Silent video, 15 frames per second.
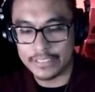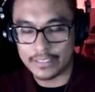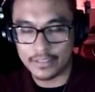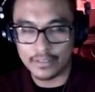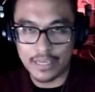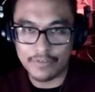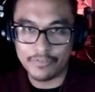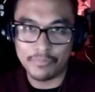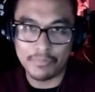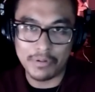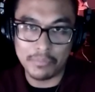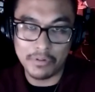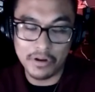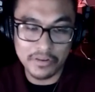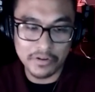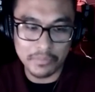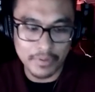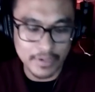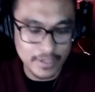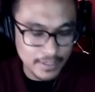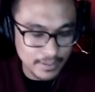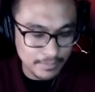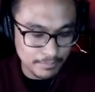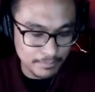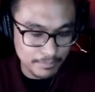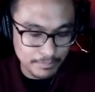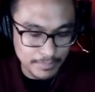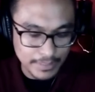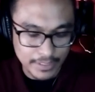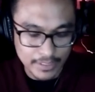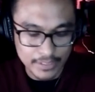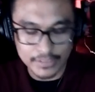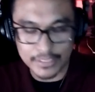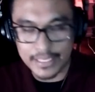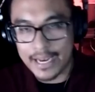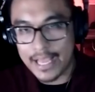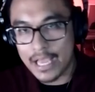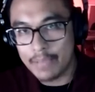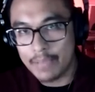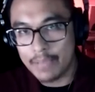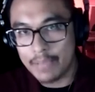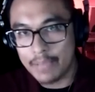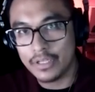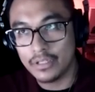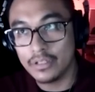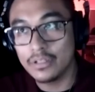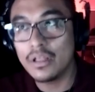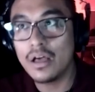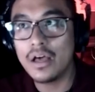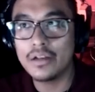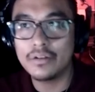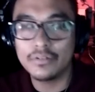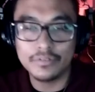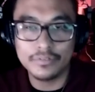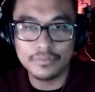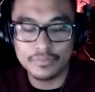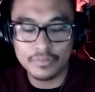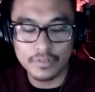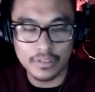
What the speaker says: to take the life of my brother. But because of that happening, there are a lot of